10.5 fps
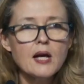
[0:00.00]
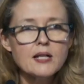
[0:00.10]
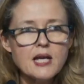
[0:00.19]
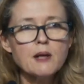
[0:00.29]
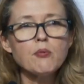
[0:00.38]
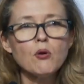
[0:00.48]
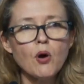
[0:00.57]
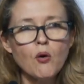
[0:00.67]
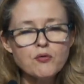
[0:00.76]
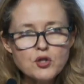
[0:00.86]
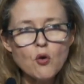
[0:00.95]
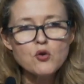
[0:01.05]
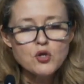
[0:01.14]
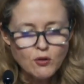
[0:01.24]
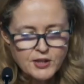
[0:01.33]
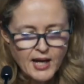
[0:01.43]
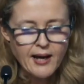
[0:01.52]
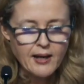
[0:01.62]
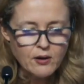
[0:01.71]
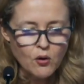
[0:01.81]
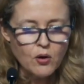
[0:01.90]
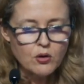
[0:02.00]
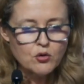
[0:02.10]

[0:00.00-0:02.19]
table of social dialogue